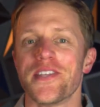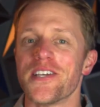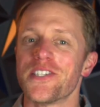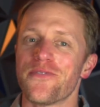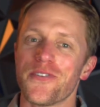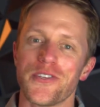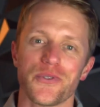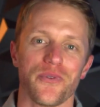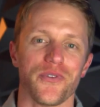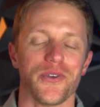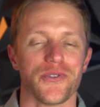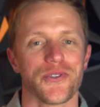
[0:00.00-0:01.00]
does it for this
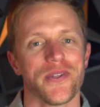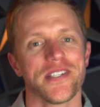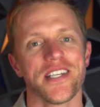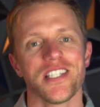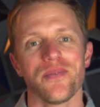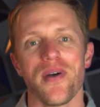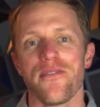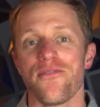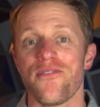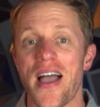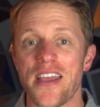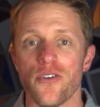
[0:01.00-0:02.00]
review, so let's get to my
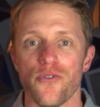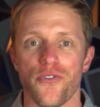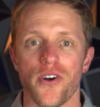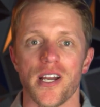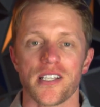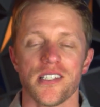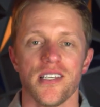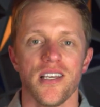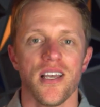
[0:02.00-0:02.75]
final verdict.